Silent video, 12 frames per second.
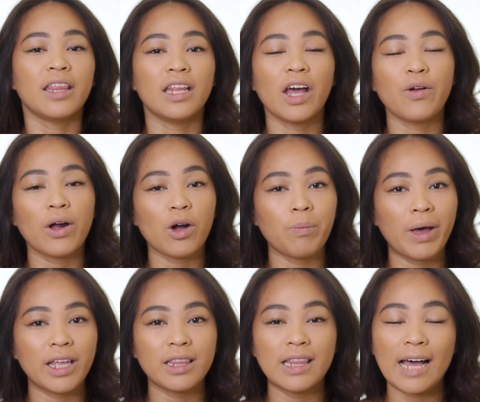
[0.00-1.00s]
then I
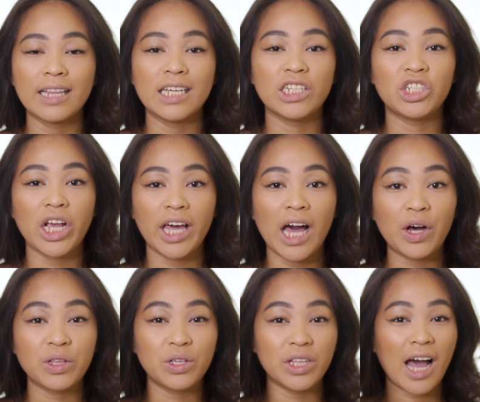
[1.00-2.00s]
recommend that i-check
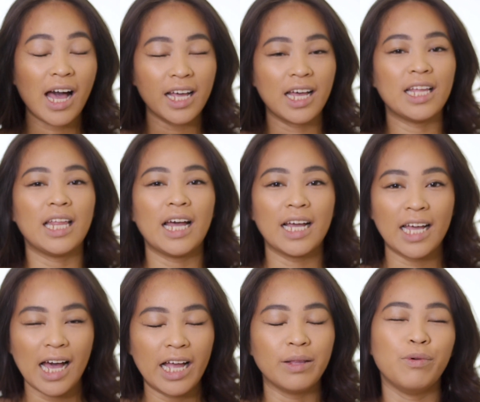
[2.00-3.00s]
out niyo na
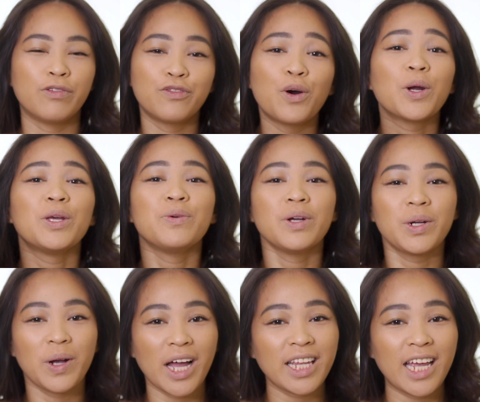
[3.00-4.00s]
agad-agad before you
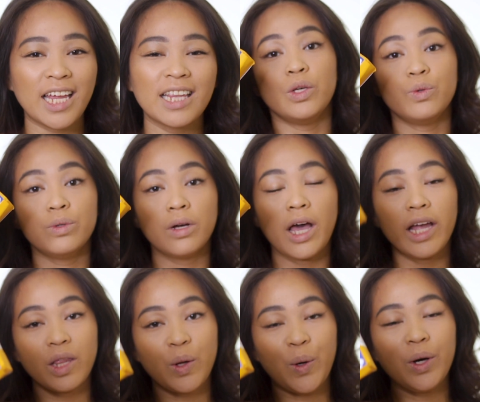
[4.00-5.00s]
regret it. Yung
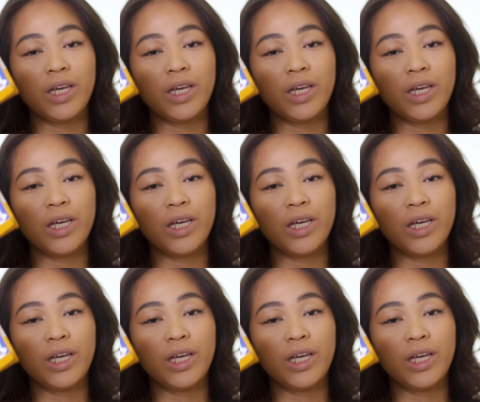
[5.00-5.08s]
ito,